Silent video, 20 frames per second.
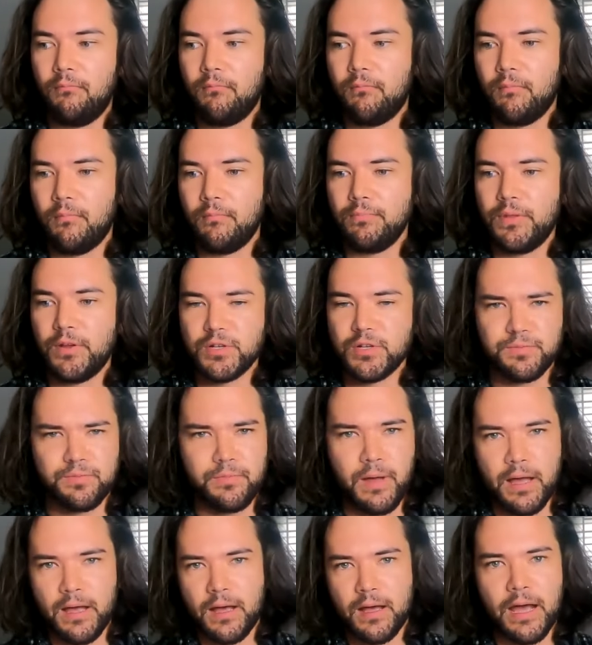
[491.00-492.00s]
there's
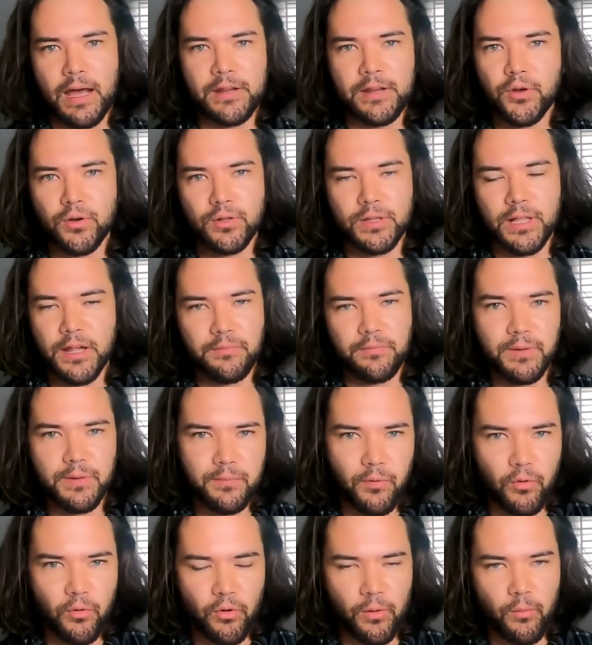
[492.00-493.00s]
I, I, know a lot of
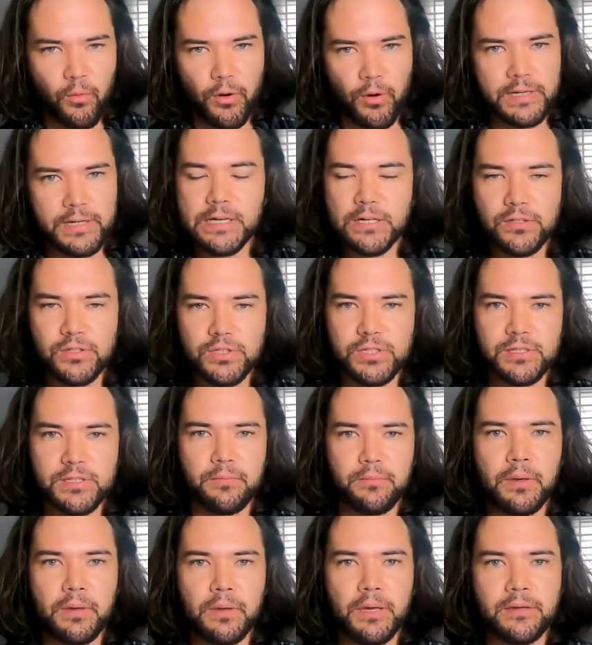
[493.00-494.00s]
people who are more intelligent
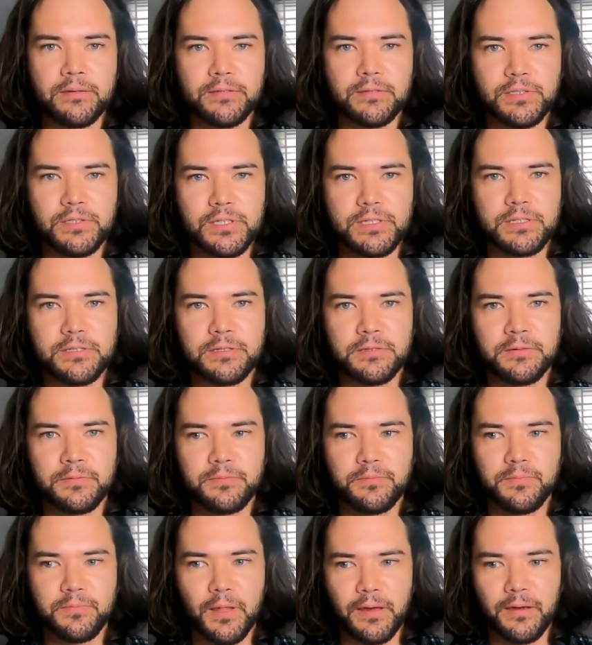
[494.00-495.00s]
than me. Just
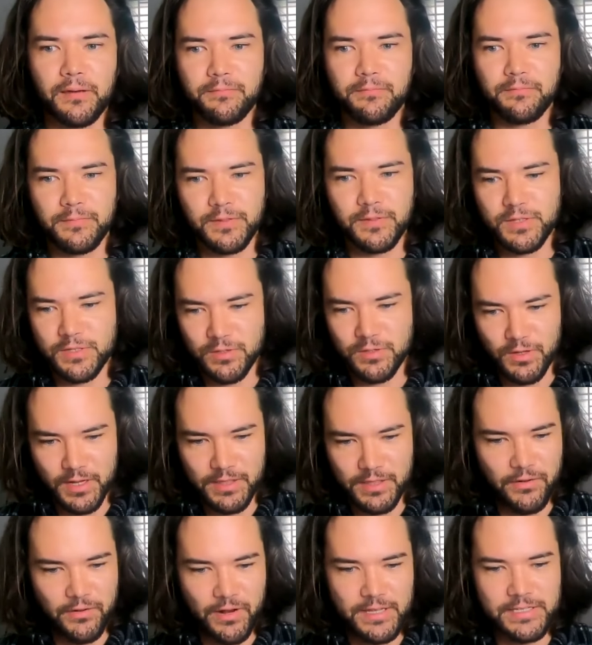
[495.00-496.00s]
like you just look at
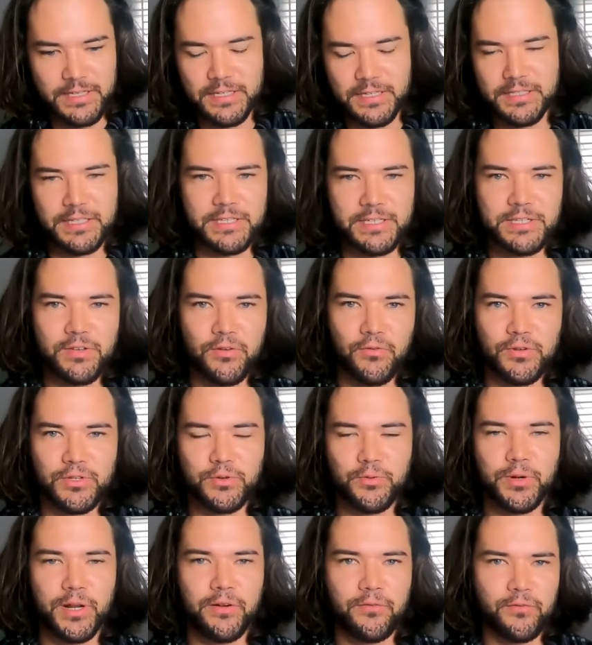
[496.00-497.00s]
their SAT scores or
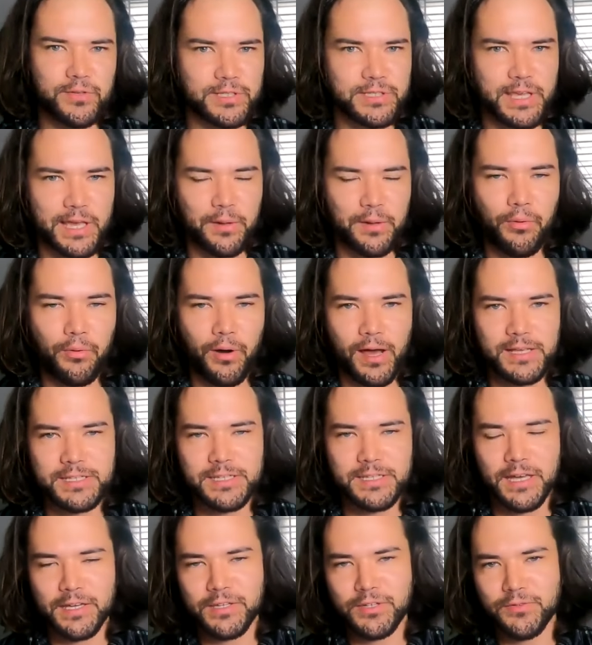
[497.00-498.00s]
whatever, it's just like a proxy
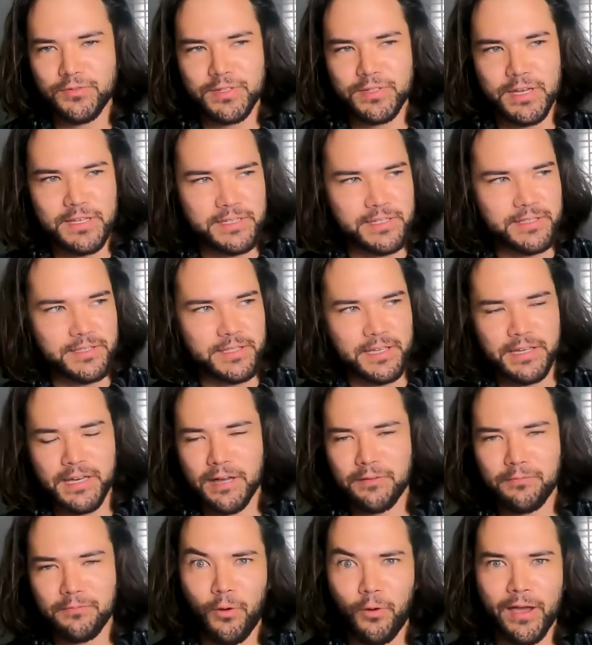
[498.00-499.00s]
IQ test, and they
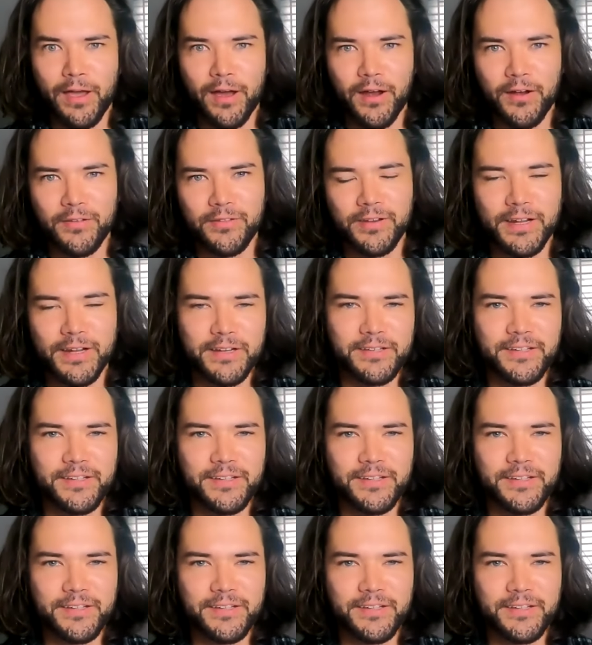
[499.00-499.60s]
got way higher than I did,